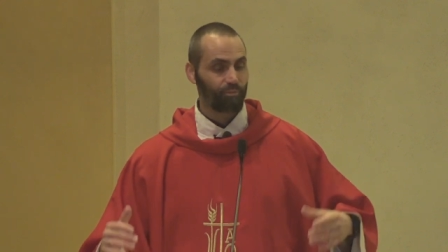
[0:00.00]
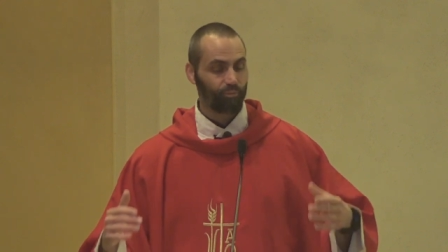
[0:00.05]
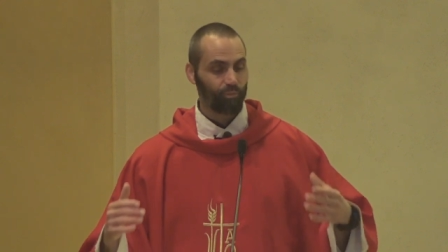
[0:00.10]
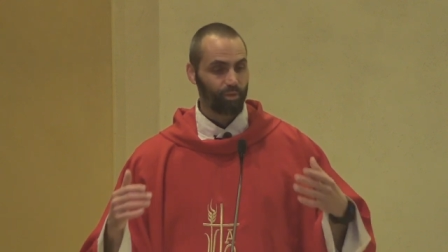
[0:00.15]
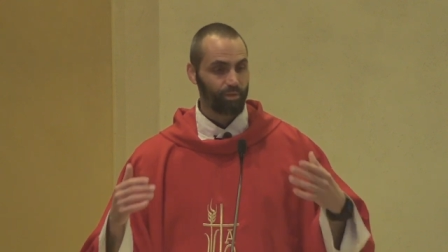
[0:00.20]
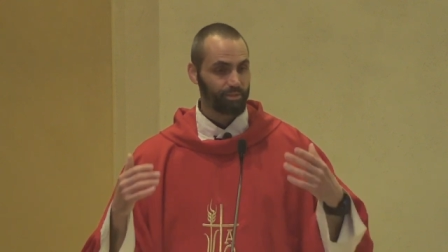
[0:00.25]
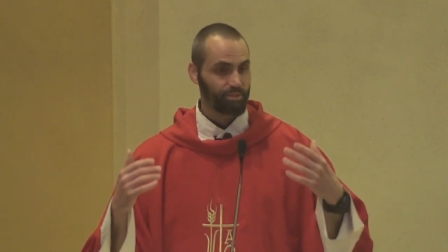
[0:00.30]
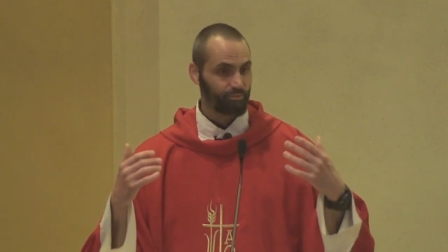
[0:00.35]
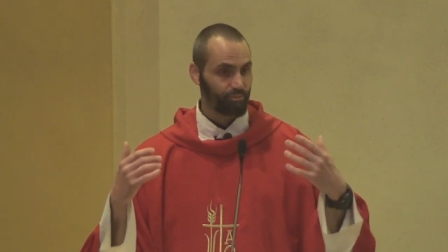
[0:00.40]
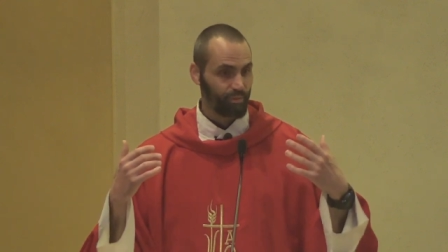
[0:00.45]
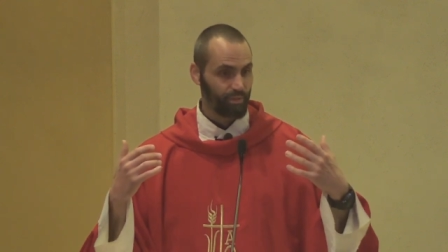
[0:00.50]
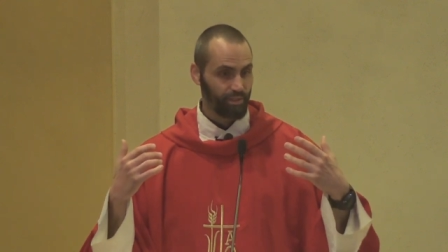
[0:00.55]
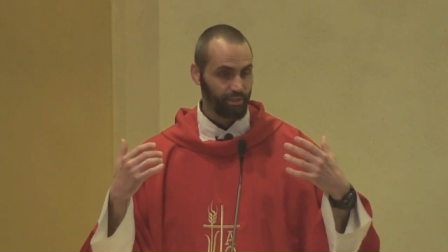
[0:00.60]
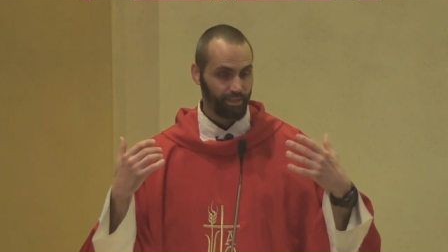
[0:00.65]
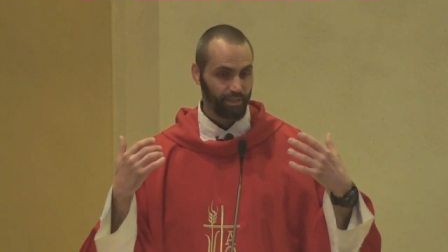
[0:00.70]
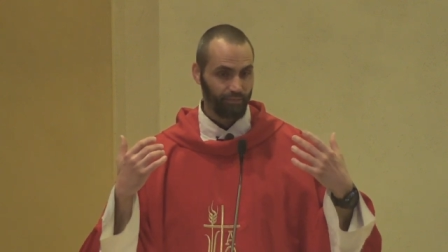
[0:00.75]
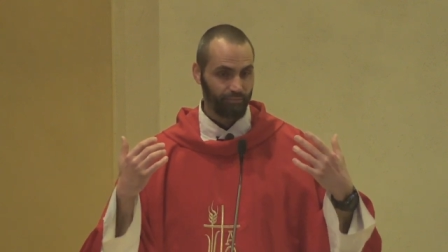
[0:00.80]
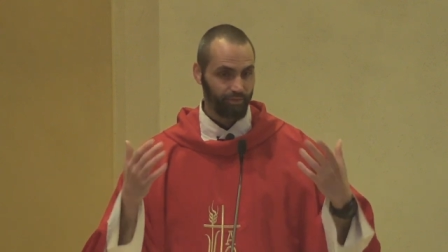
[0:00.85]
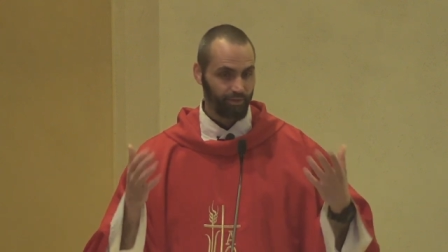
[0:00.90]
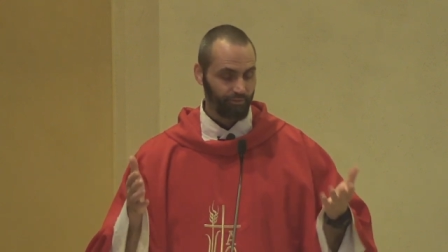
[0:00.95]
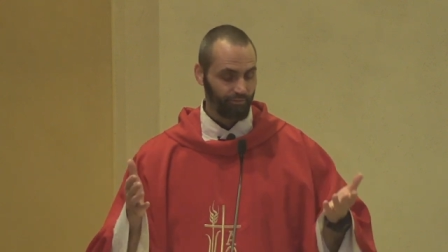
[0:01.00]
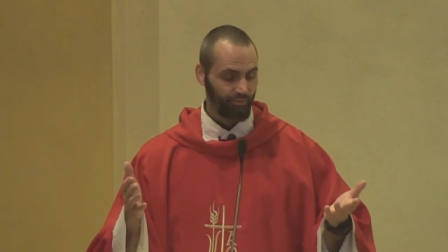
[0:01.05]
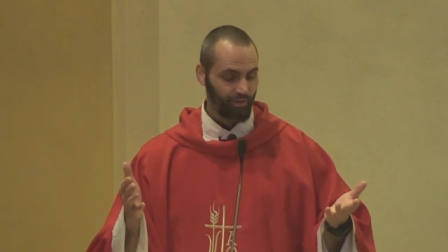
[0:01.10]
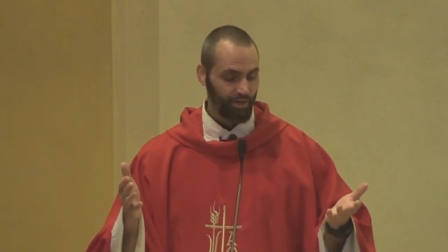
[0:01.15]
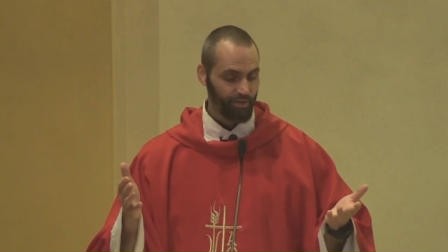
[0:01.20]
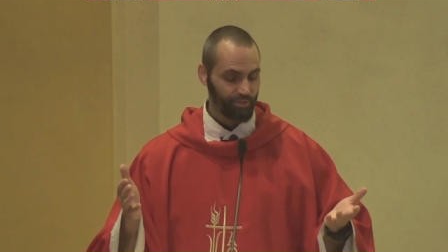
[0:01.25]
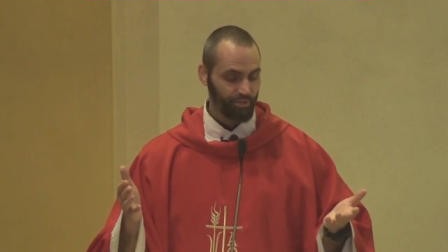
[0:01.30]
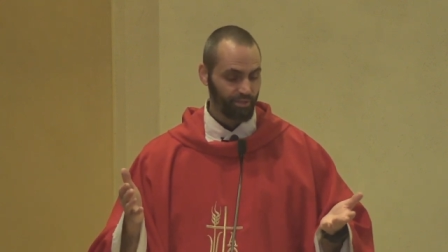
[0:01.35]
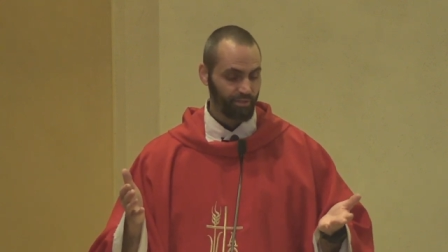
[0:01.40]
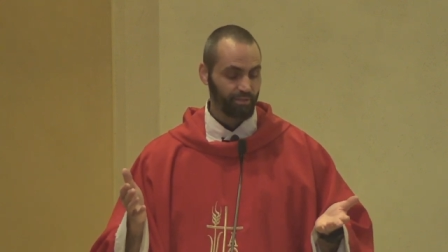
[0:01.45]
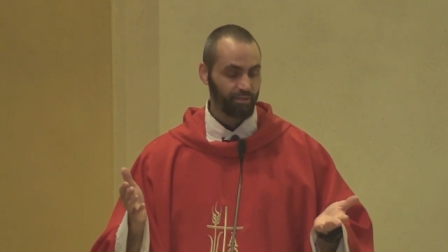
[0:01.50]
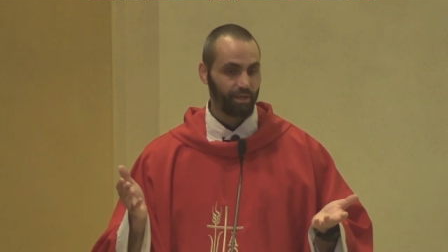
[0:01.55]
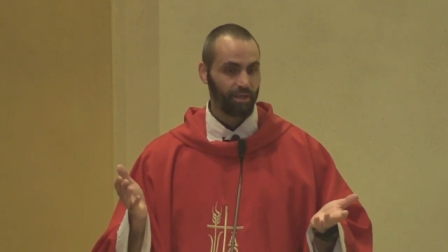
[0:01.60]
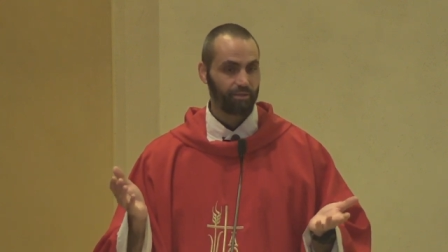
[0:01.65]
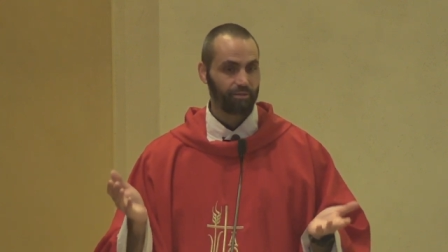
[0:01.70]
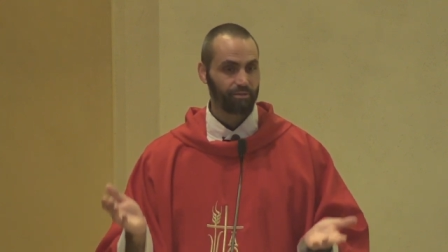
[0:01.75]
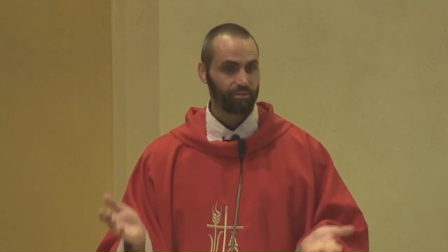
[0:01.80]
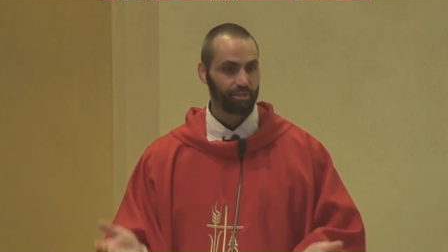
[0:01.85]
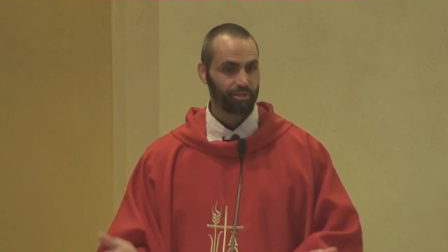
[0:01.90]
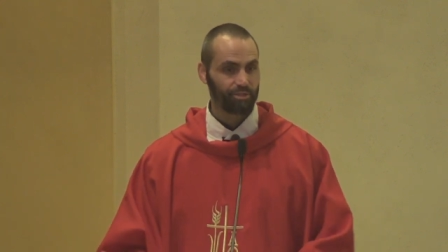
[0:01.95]
once we leave confession and
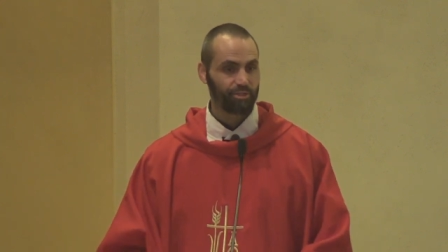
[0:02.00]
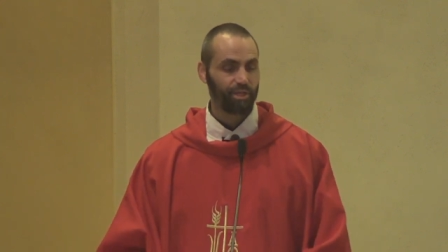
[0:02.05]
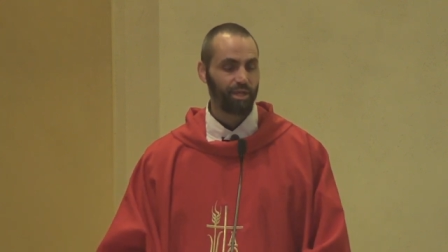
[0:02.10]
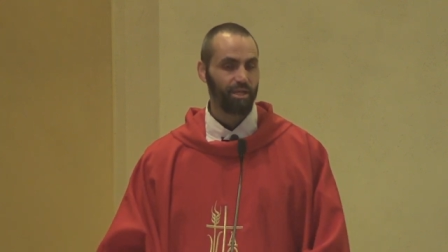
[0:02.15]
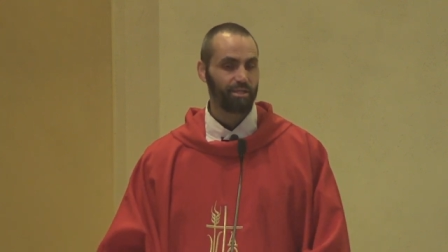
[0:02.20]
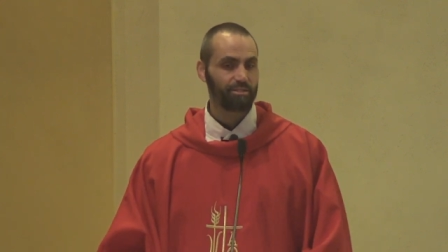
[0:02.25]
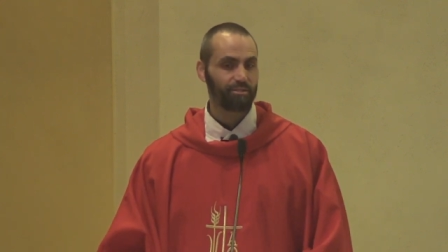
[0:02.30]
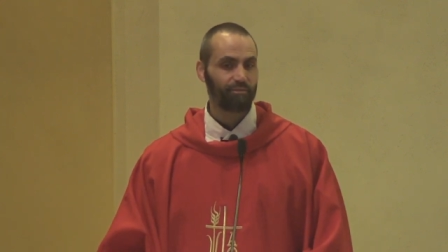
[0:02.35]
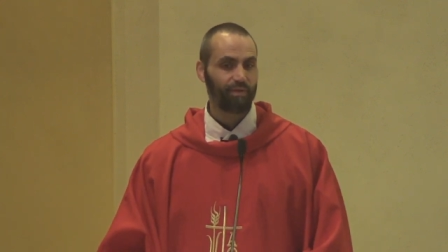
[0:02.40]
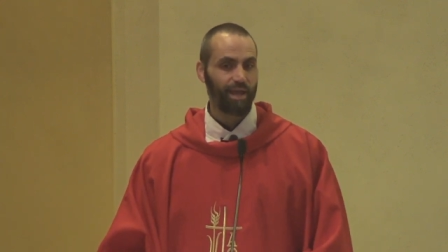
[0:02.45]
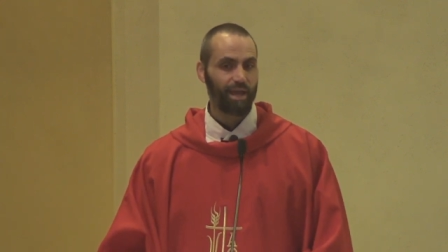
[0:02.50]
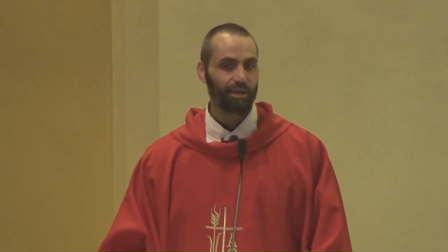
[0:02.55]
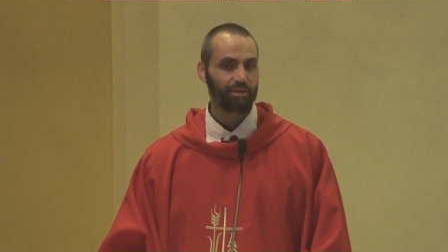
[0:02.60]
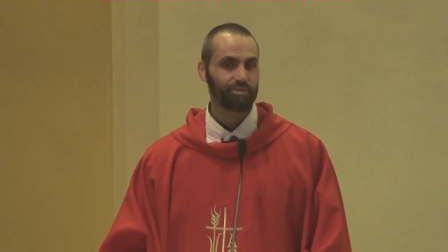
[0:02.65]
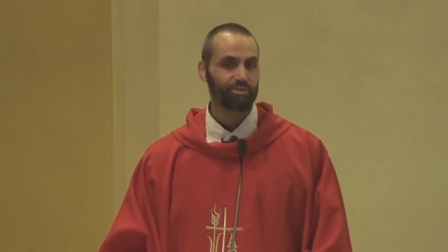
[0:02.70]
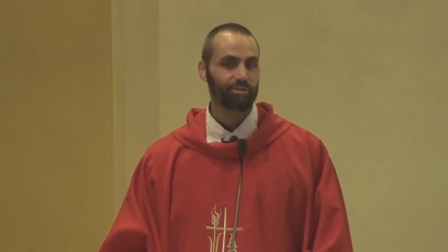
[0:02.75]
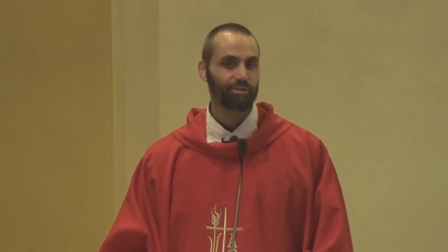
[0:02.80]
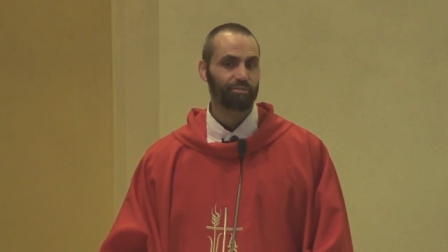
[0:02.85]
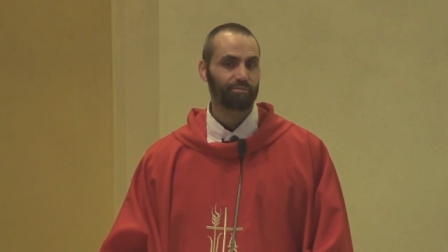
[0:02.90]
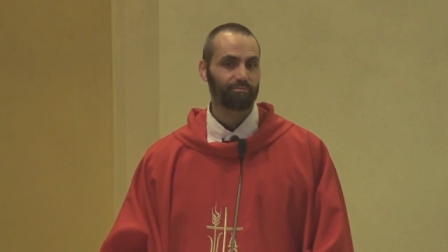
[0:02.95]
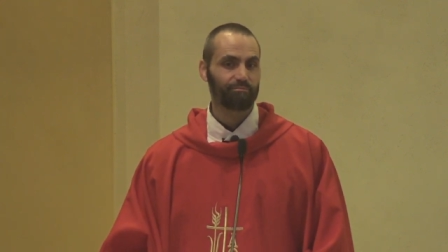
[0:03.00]
there's a change of action.